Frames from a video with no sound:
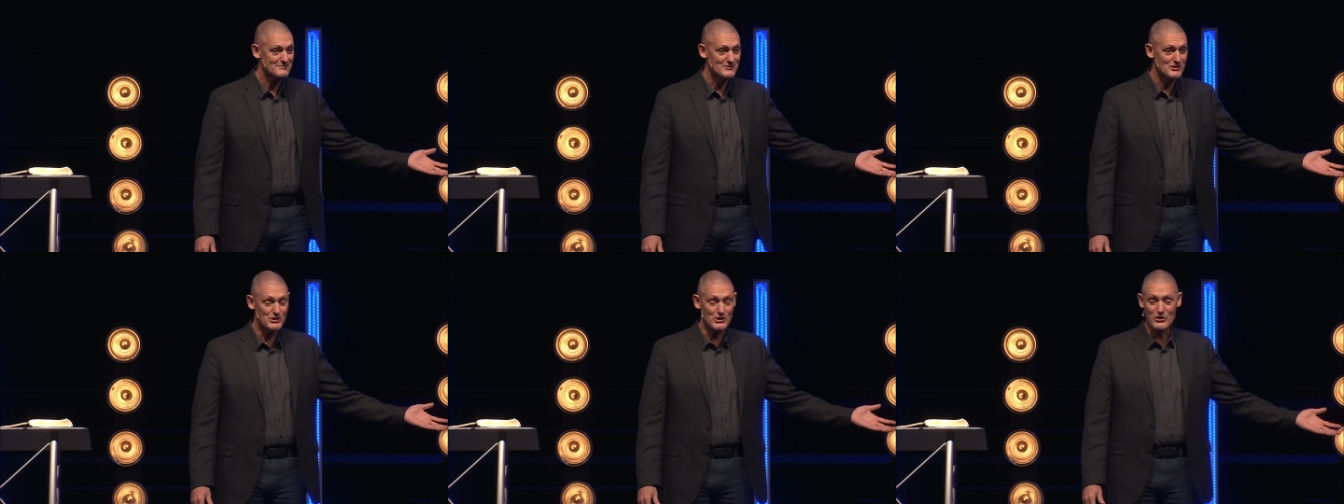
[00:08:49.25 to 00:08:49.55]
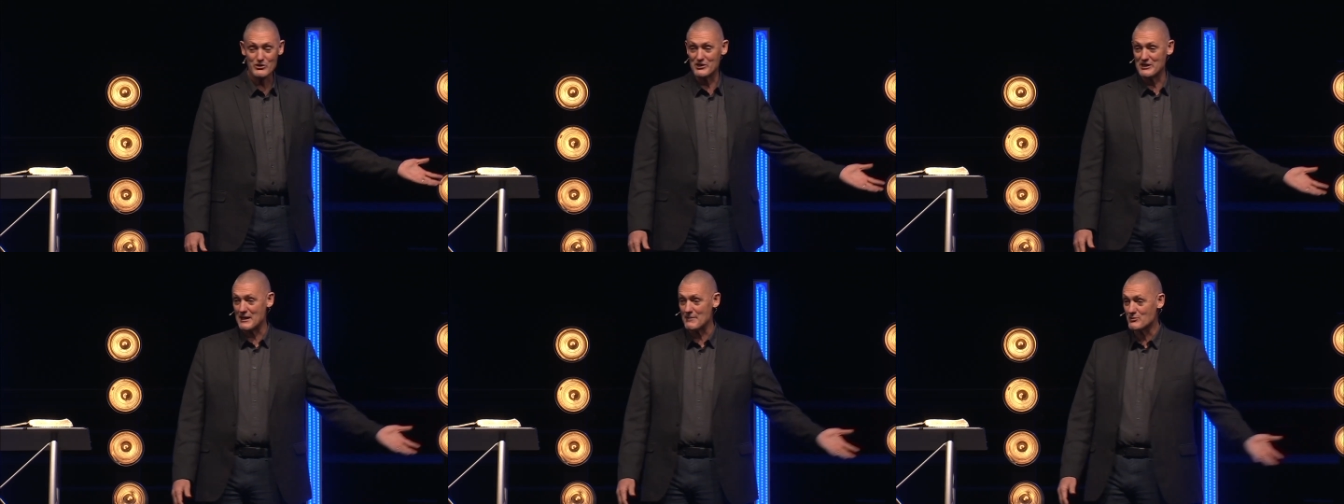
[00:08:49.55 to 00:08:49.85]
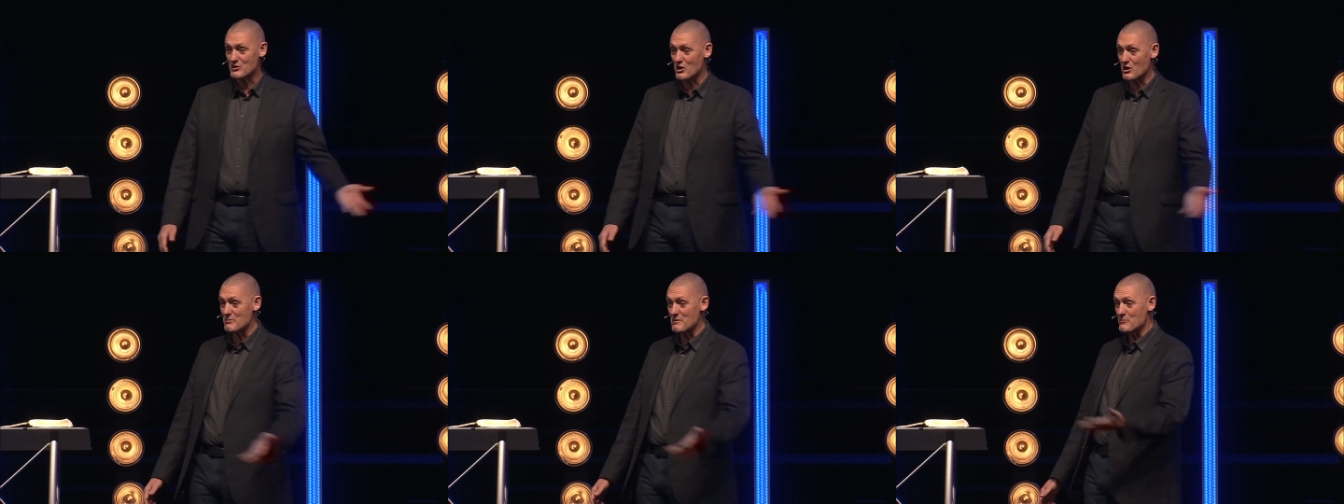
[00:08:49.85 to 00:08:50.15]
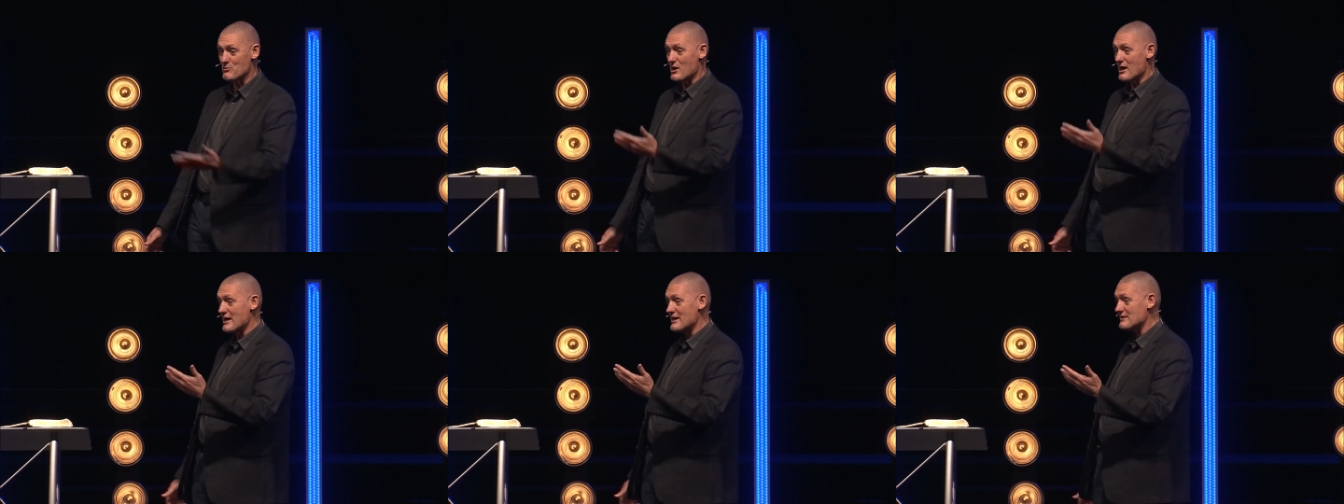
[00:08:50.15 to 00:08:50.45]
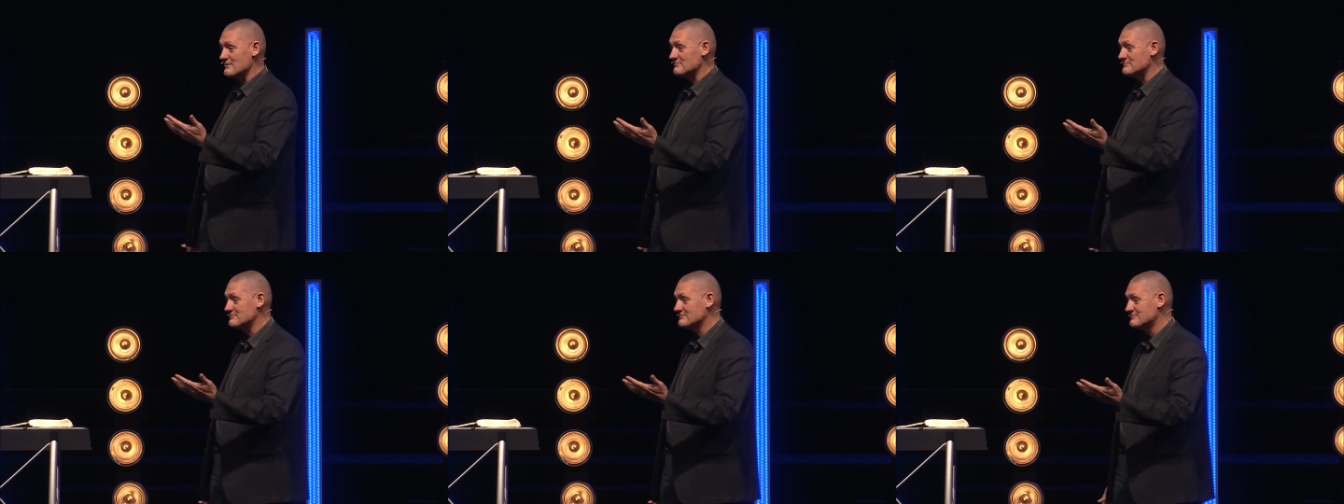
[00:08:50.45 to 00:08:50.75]
You know the name Kobe
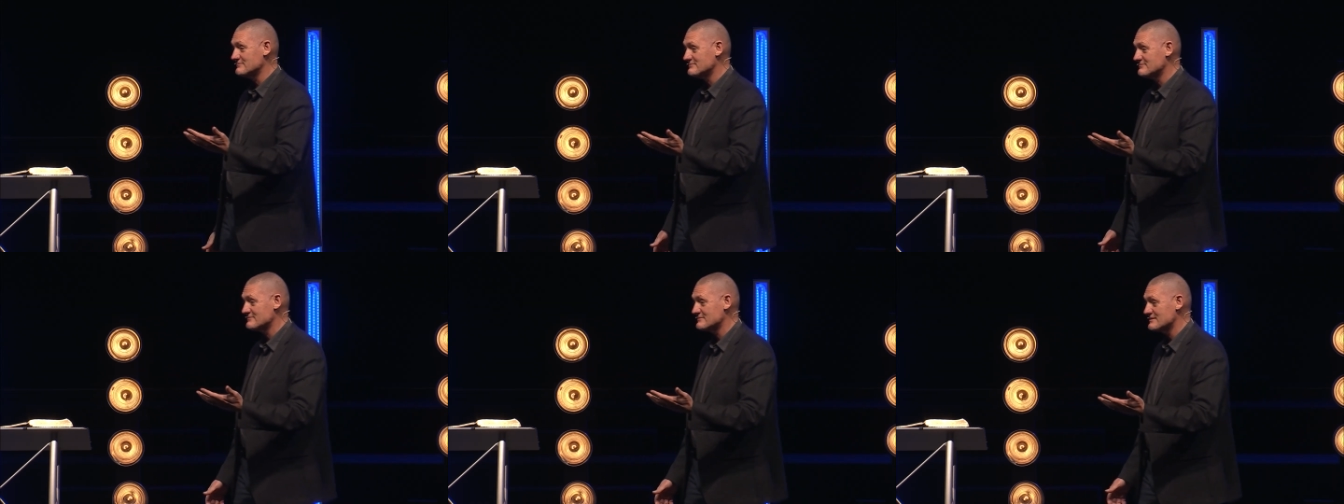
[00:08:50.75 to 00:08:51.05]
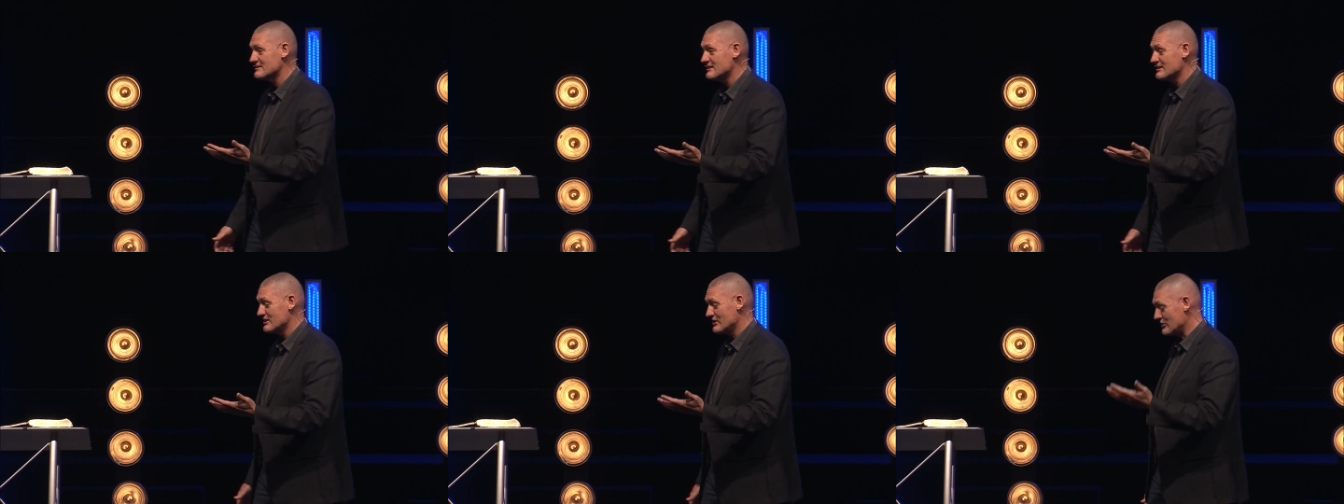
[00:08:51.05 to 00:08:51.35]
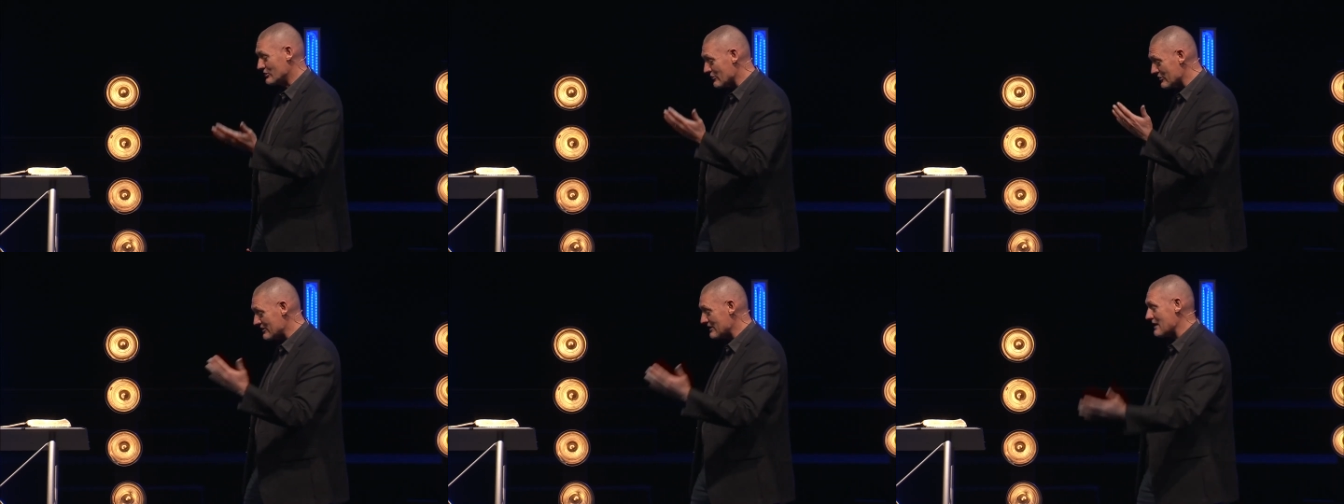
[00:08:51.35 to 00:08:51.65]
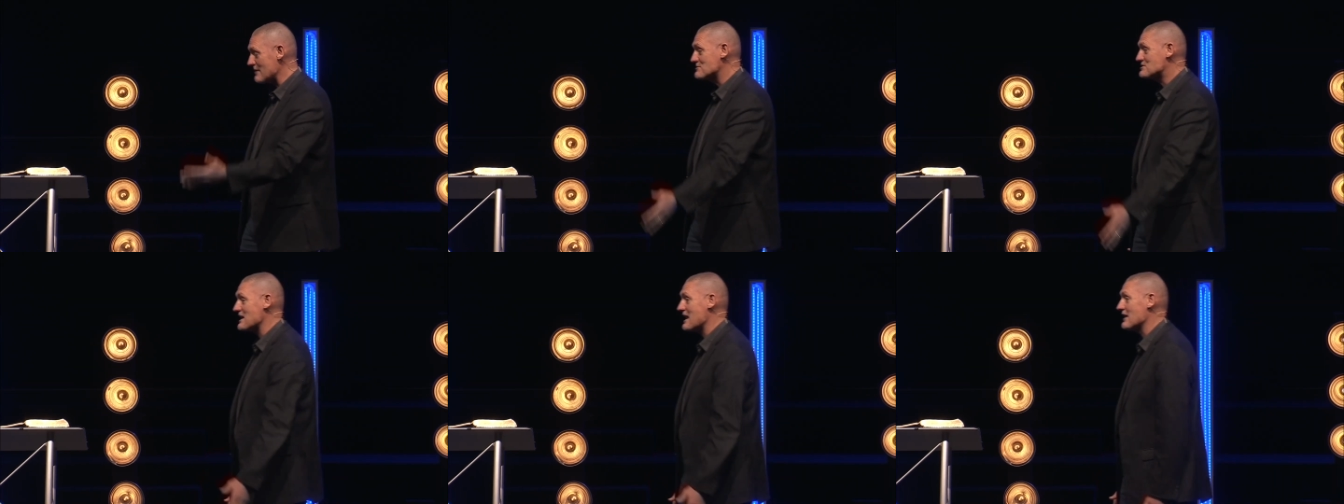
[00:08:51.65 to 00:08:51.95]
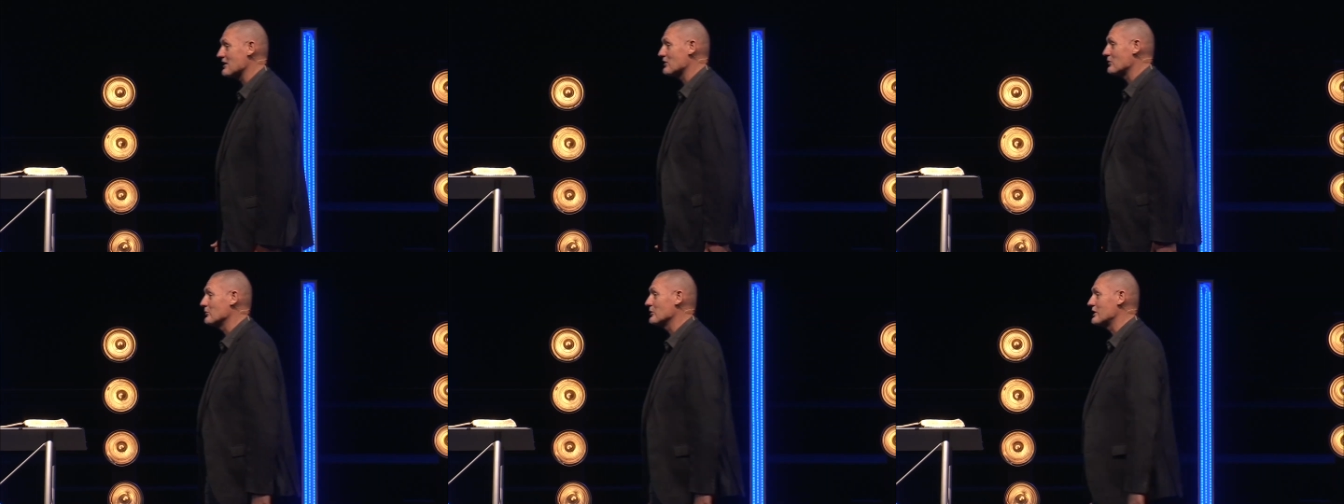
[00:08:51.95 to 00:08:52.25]
Bryant? You know the name
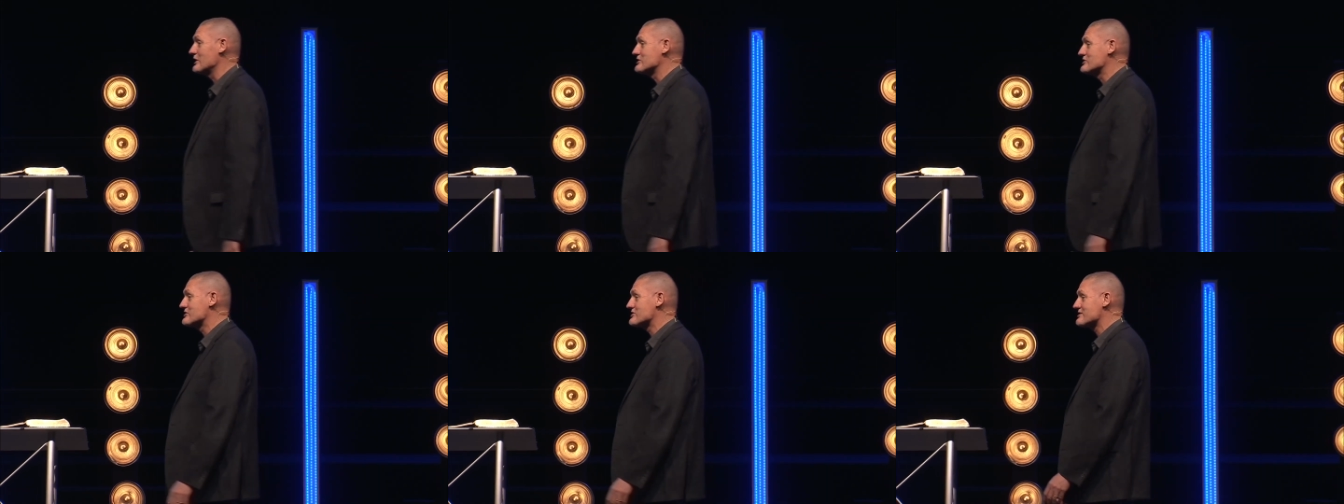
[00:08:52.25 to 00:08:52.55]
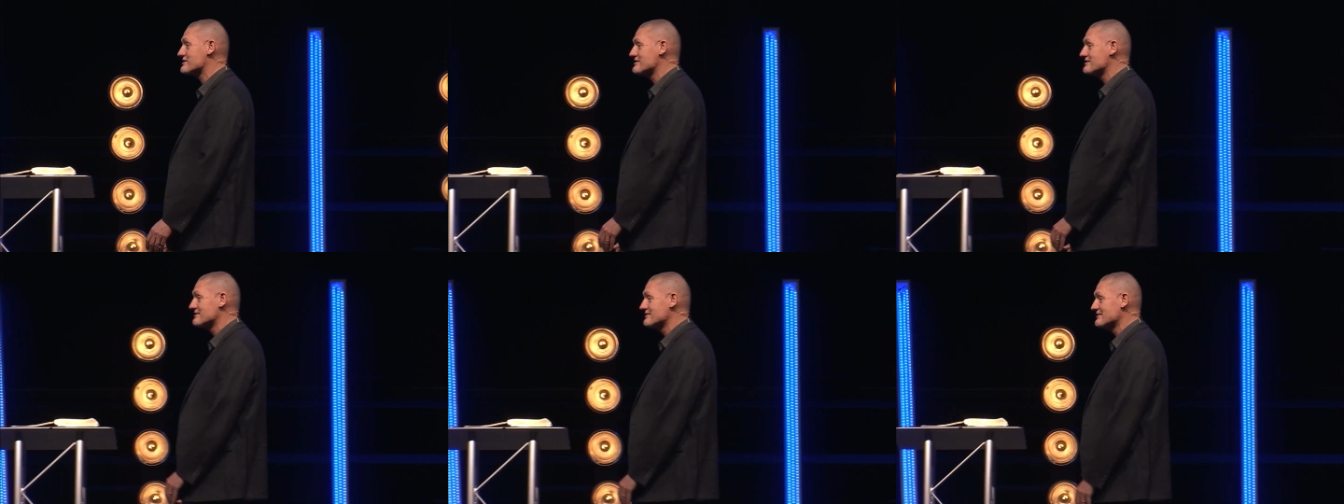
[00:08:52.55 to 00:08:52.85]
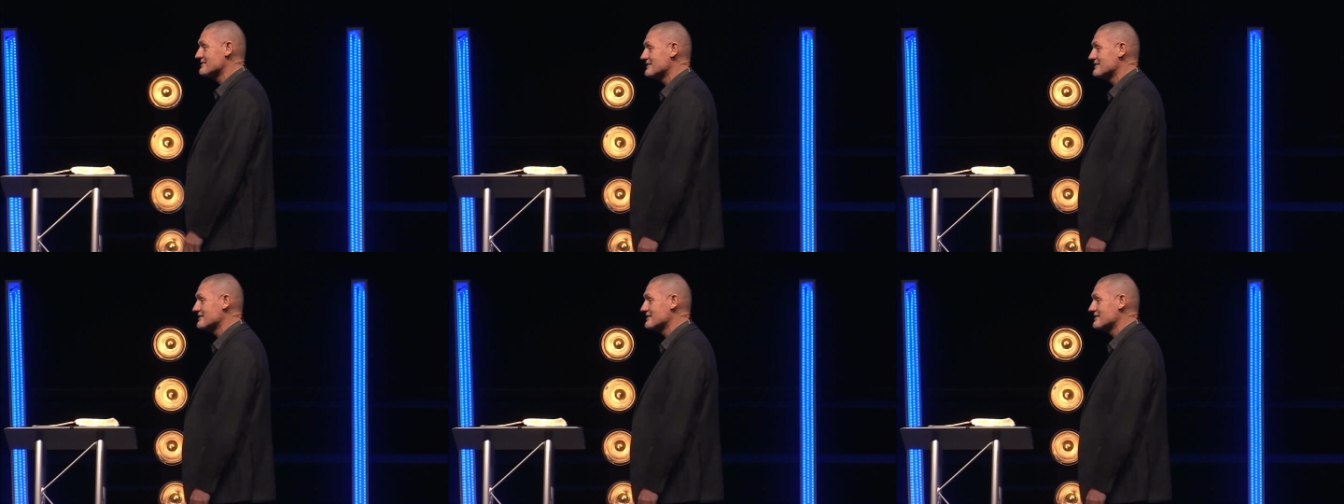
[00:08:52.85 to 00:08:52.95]
Tiger Woods?